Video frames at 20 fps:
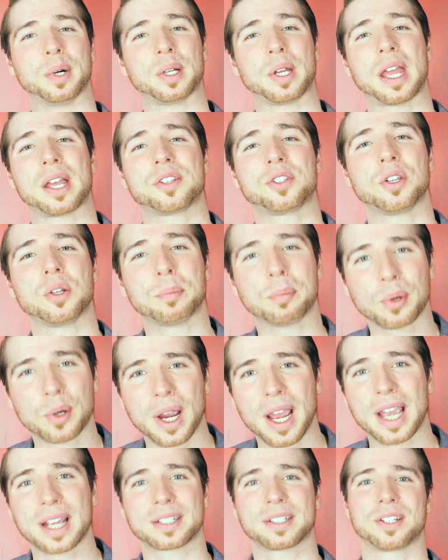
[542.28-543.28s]
But as you
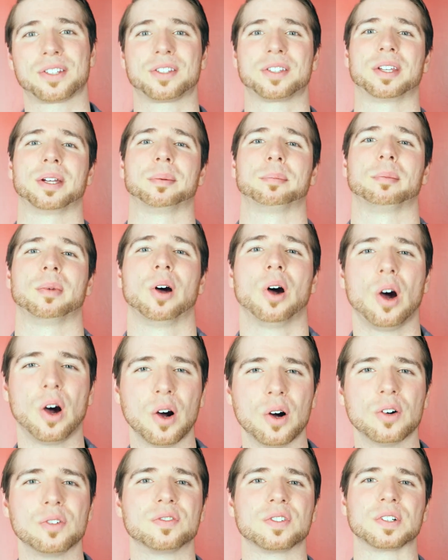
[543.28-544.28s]
practice them
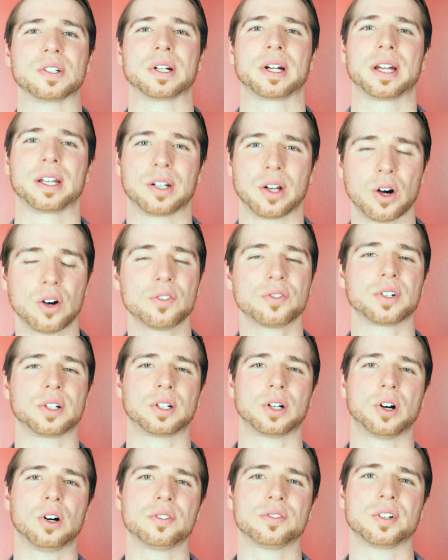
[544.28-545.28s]
over and over
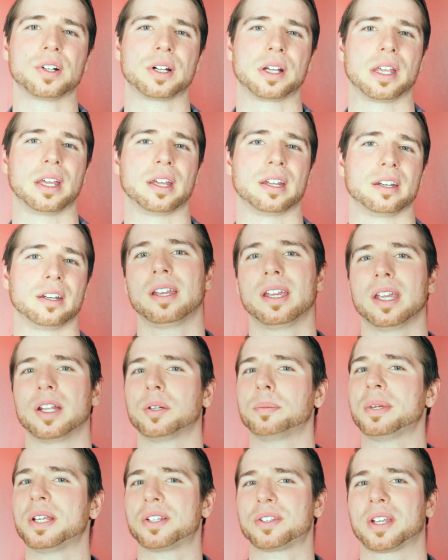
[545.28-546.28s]
and over again,
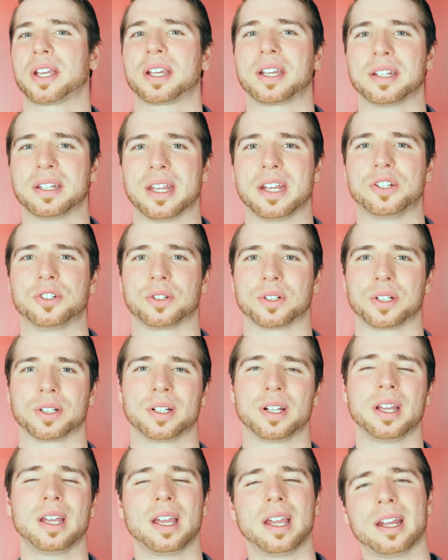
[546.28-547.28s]
it'll be second nature.